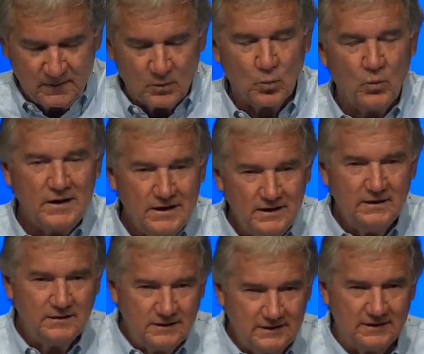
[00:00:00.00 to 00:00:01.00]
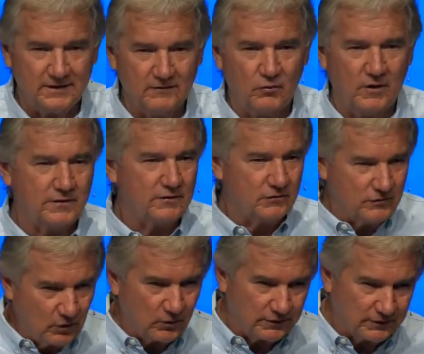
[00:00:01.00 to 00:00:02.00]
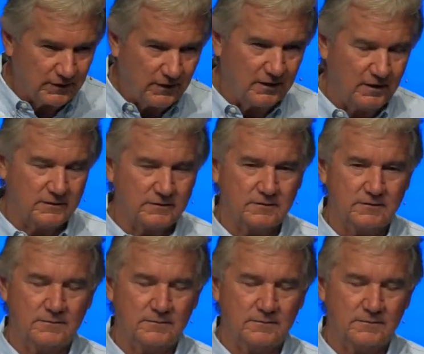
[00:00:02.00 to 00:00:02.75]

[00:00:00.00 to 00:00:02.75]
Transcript: We live, whether you know it or not,